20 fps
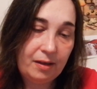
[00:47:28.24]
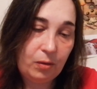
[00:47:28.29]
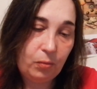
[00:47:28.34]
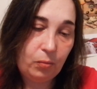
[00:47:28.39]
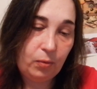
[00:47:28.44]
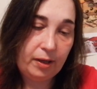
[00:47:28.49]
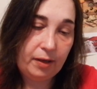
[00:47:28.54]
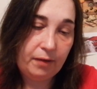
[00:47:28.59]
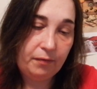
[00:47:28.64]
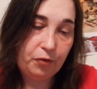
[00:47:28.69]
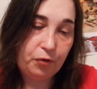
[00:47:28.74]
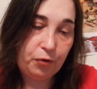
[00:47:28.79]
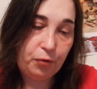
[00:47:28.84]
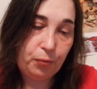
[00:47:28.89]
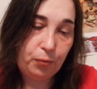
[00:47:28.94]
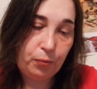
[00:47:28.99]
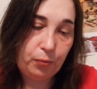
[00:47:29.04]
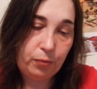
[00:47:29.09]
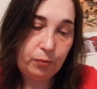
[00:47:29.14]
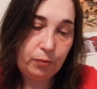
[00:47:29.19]
and we have
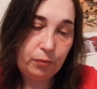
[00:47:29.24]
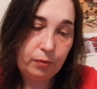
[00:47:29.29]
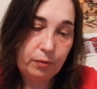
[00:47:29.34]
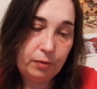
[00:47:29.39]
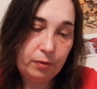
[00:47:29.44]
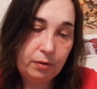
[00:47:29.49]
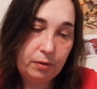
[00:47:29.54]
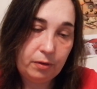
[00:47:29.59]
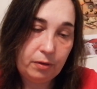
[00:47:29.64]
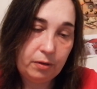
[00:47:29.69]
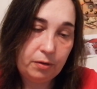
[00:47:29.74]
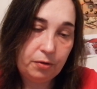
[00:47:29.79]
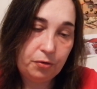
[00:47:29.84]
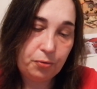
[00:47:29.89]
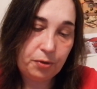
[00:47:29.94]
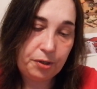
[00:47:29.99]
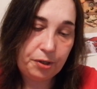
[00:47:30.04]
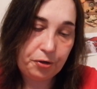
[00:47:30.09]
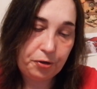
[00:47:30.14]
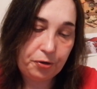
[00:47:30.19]
two
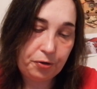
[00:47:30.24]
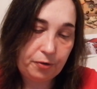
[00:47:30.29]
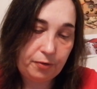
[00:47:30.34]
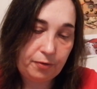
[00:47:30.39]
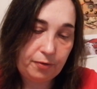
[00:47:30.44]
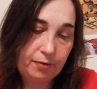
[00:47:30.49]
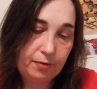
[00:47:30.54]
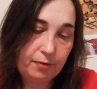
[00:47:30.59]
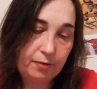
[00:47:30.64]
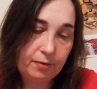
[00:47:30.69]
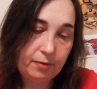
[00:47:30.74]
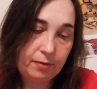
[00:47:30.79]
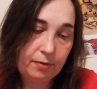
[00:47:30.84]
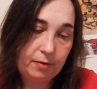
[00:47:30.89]
treasures.